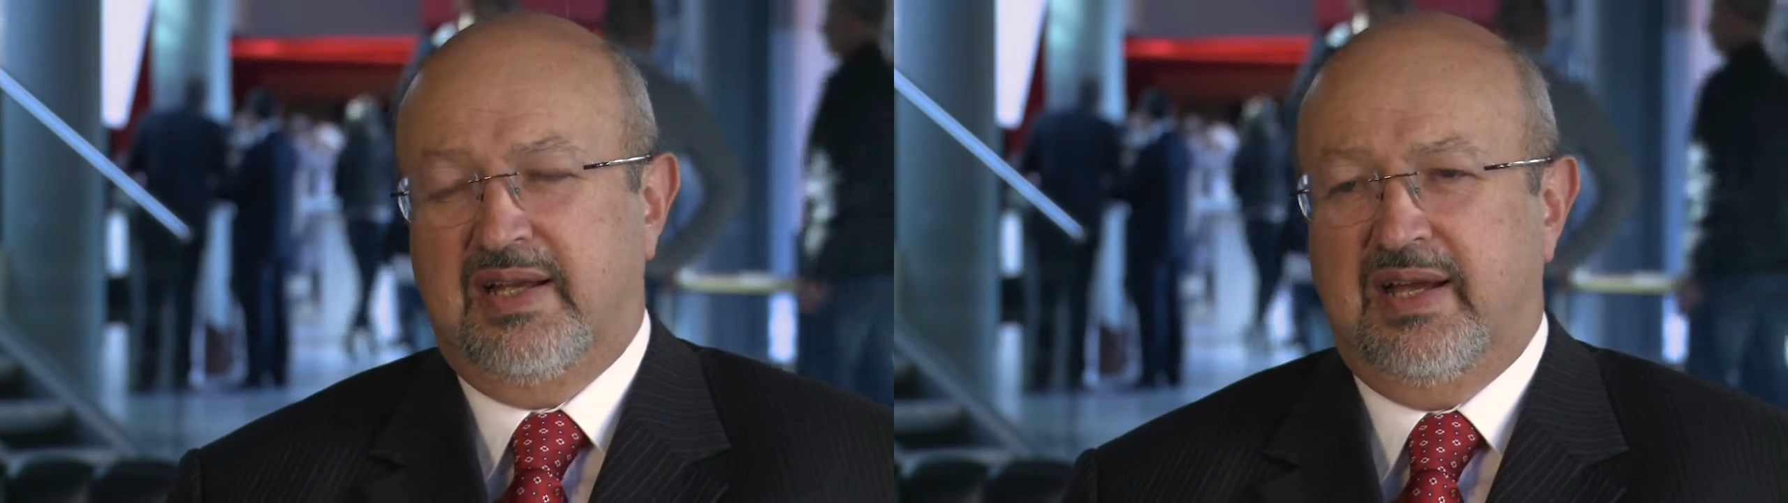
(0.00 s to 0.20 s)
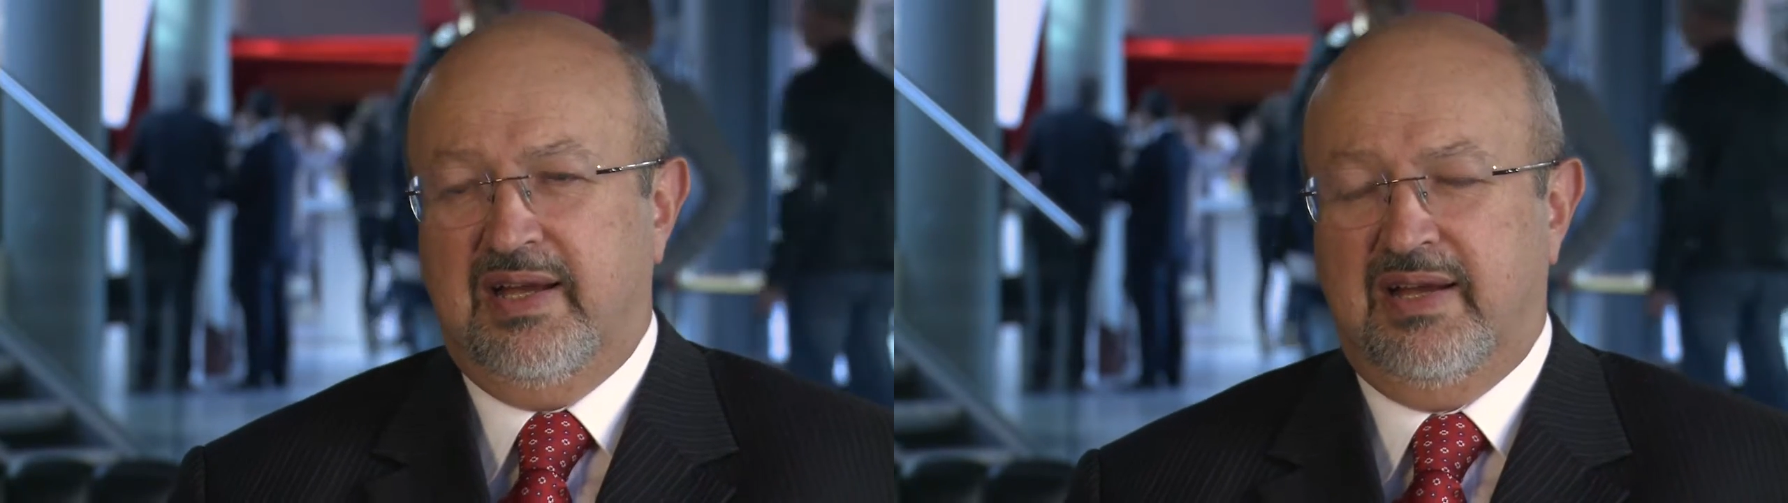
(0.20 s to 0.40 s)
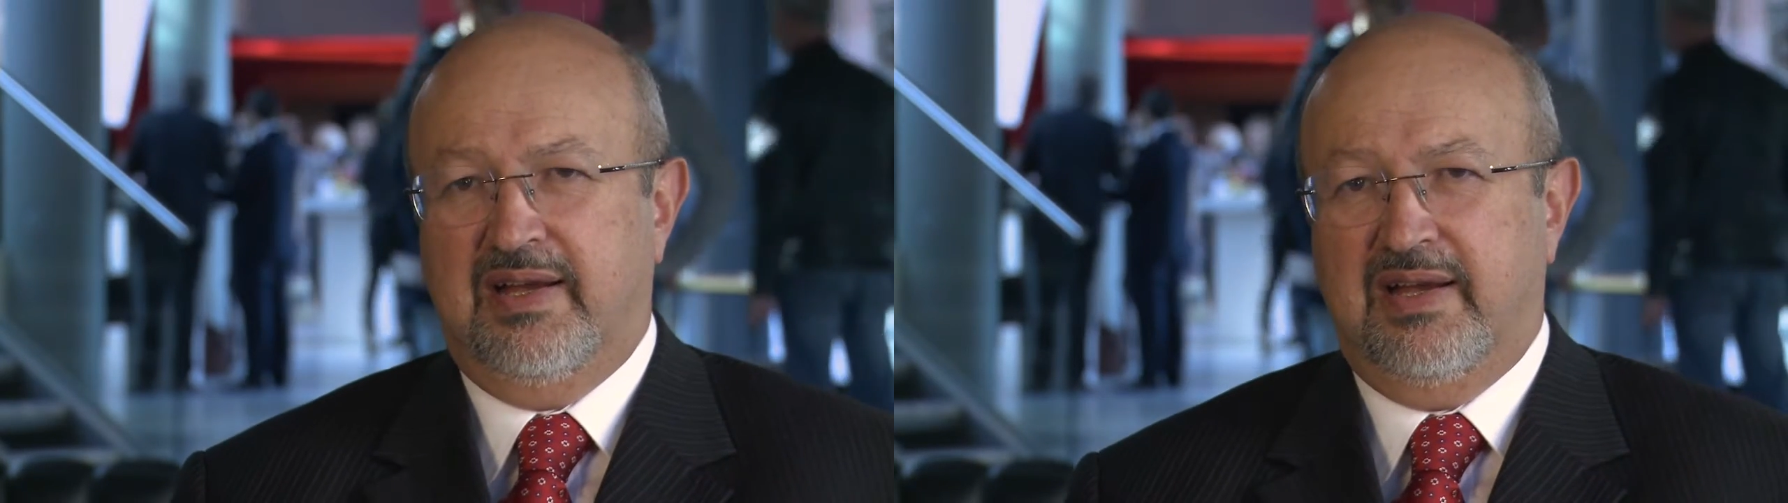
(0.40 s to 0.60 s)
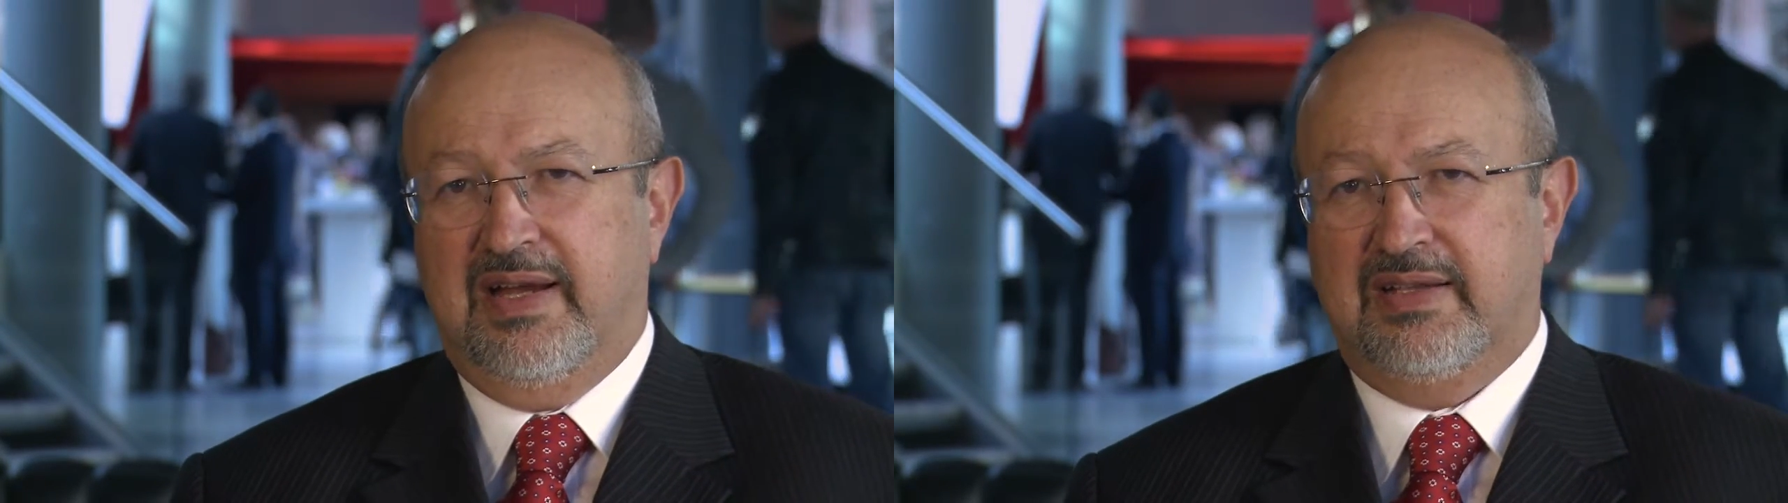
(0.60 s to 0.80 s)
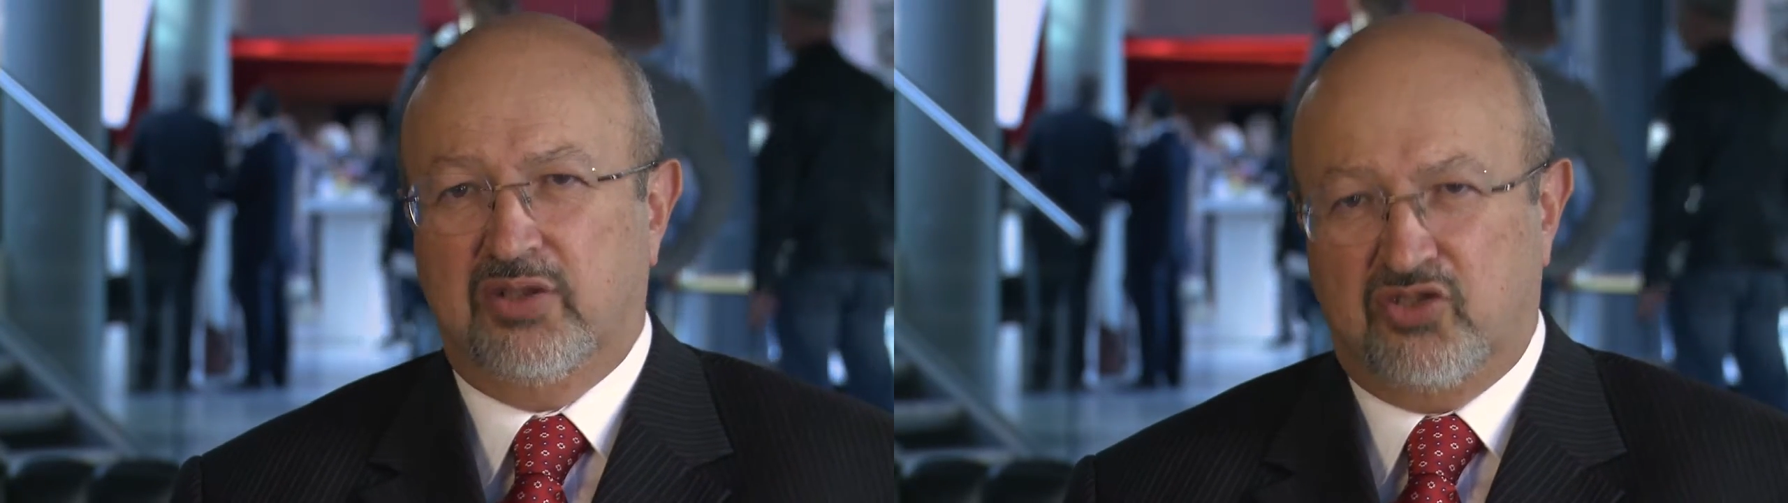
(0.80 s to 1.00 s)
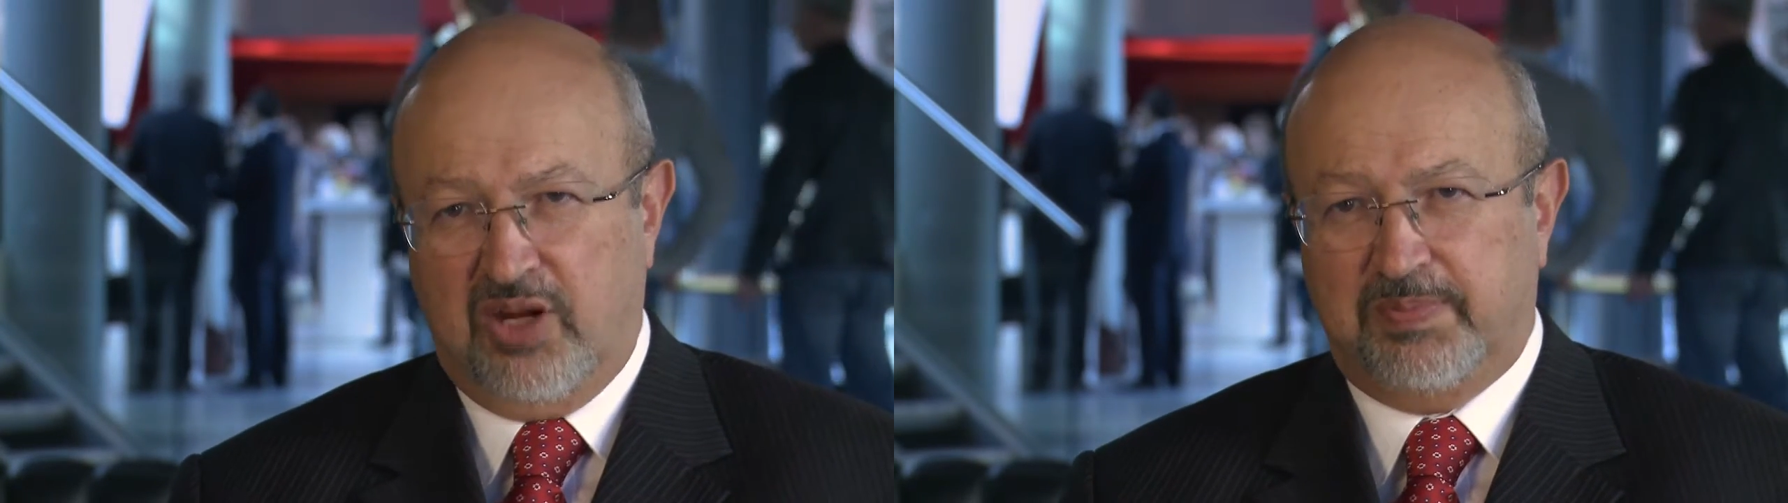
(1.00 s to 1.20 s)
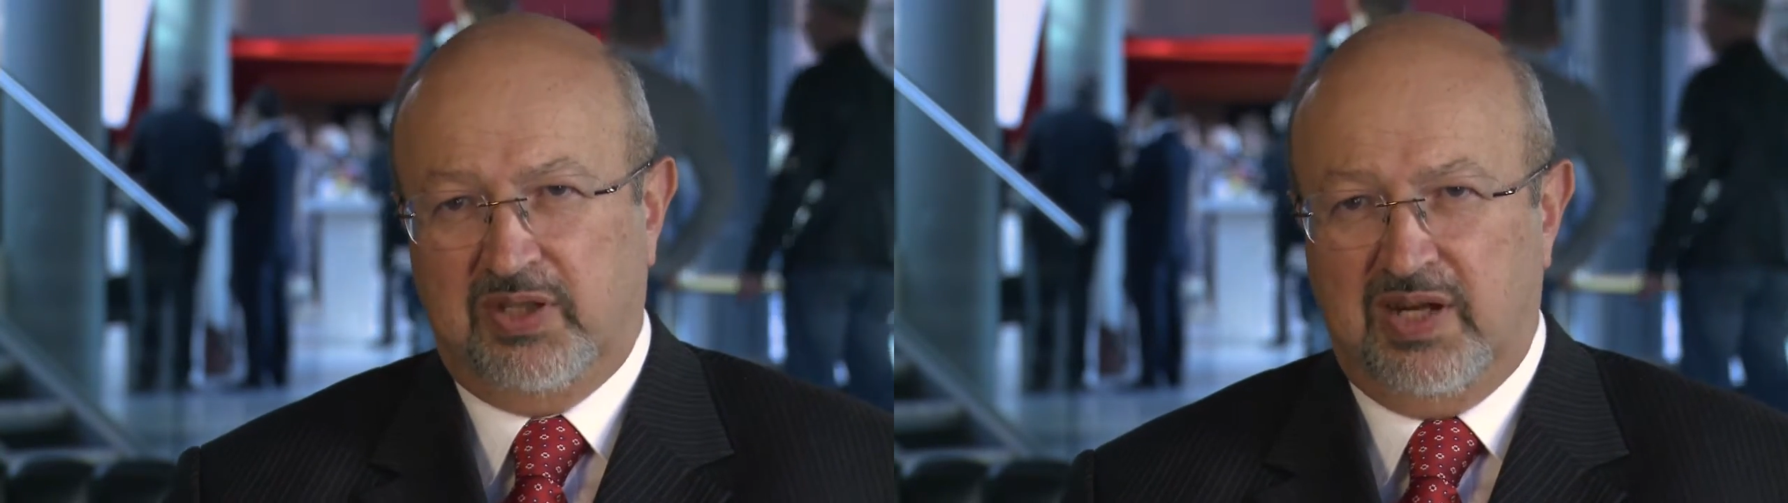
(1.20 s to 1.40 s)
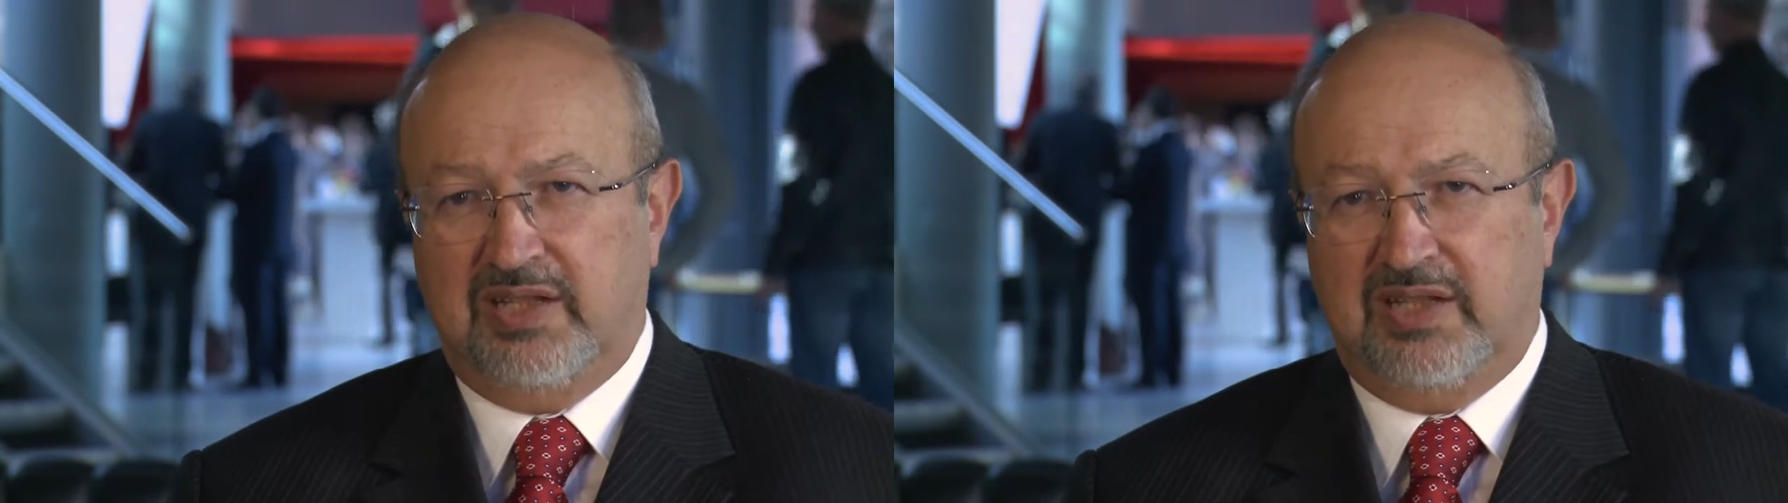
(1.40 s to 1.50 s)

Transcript: under Chapter